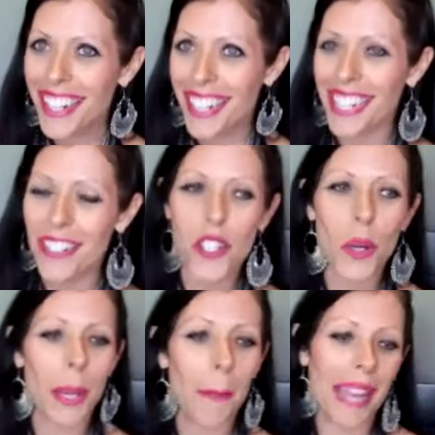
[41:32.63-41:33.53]
it
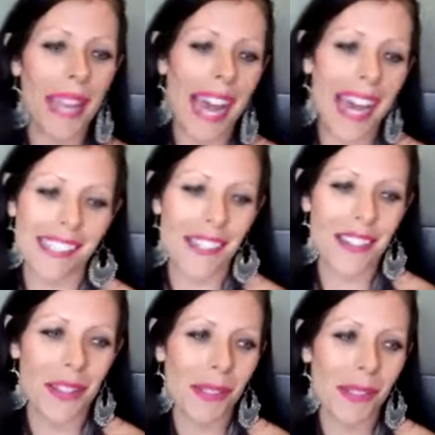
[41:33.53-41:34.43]
showed up as, you
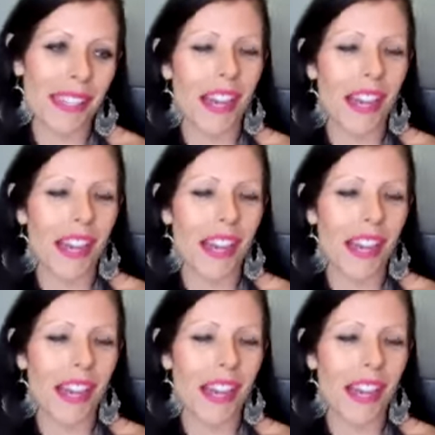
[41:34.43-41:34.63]
know,